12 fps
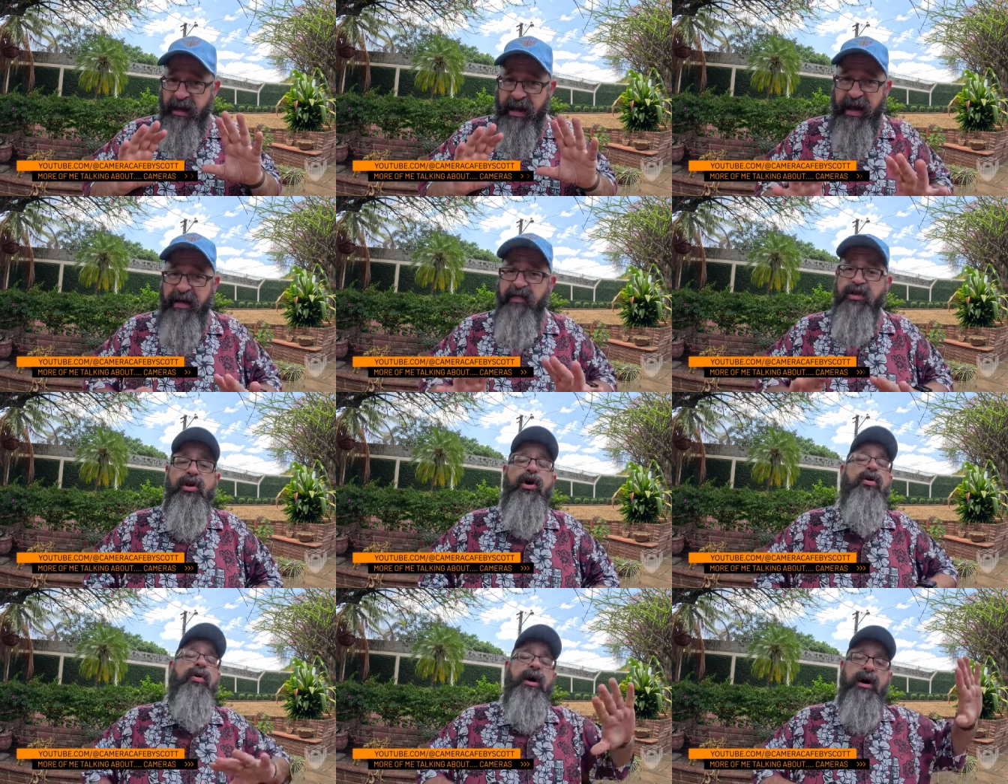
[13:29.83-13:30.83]
even
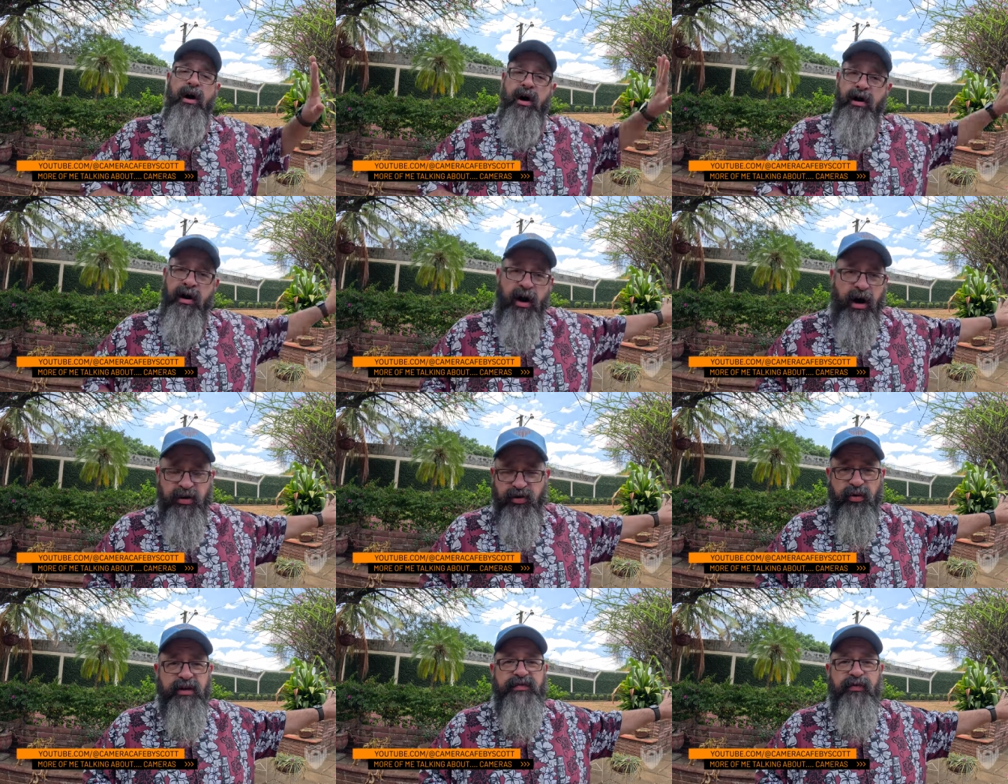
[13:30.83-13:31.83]
though
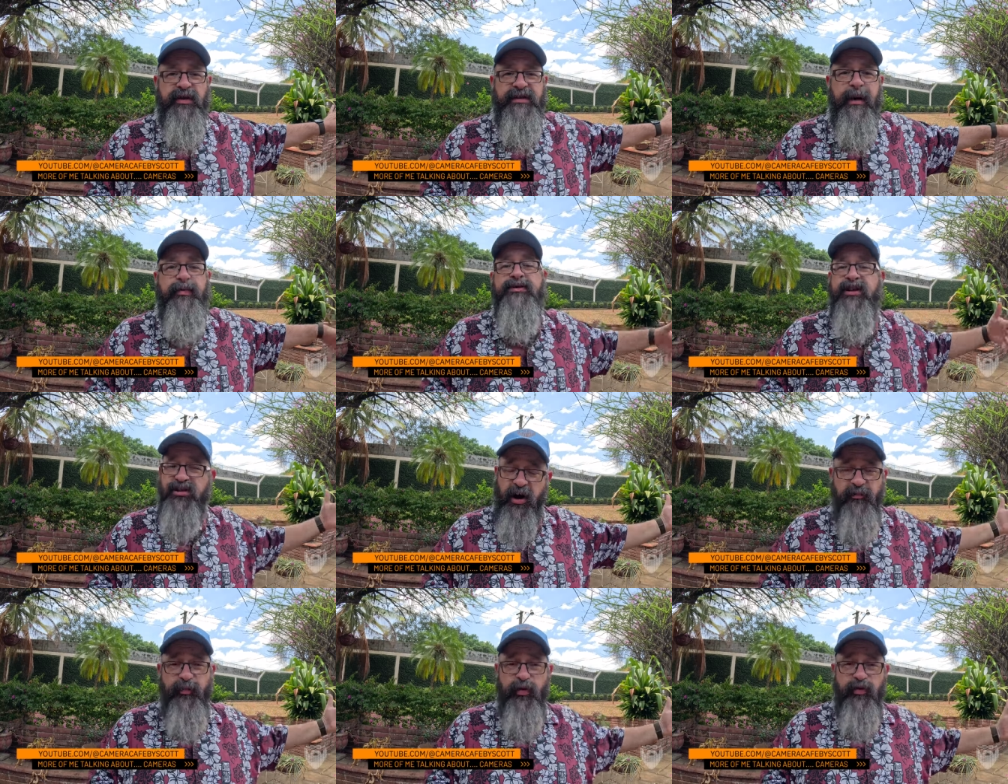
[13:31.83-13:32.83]
Honduras, for example, is a
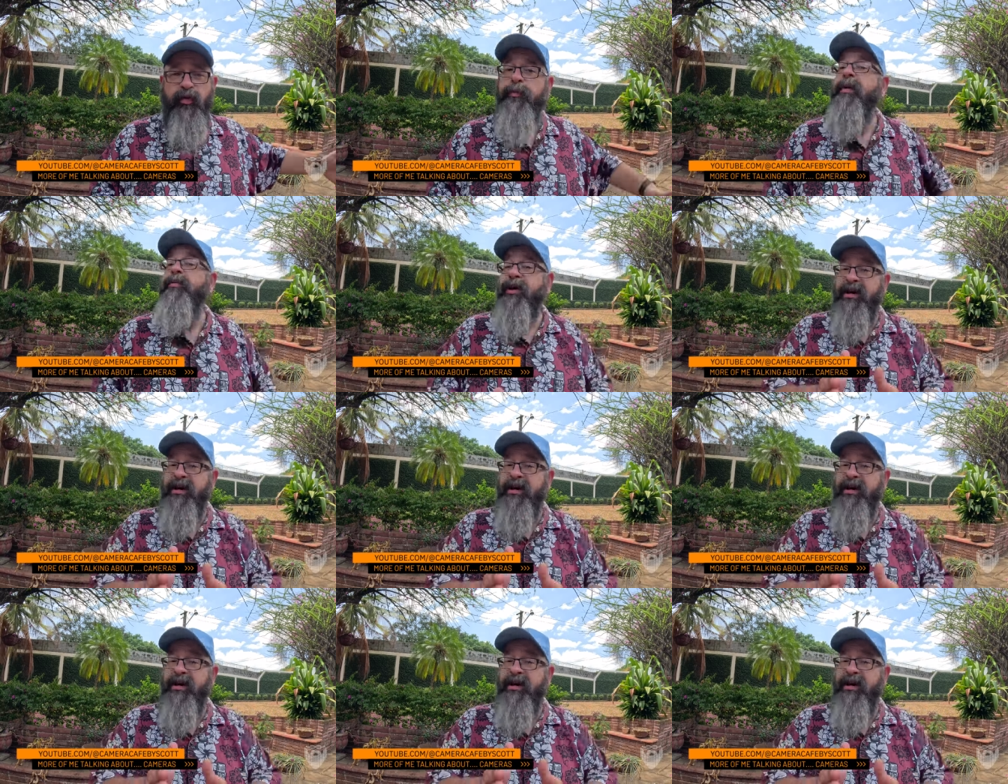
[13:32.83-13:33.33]
soft border for people.